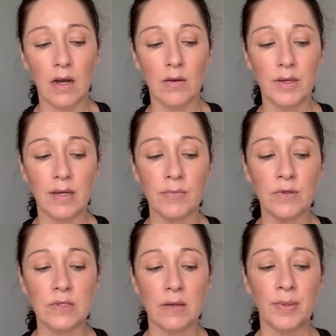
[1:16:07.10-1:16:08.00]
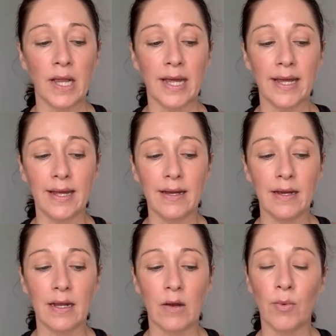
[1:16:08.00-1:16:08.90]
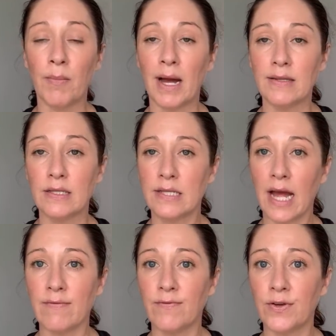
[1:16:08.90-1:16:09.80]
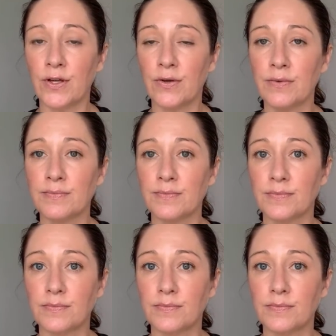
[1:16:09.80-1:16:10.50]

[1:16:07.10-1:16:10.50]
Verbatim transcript: I'll keep music playing and I will mind the time for you.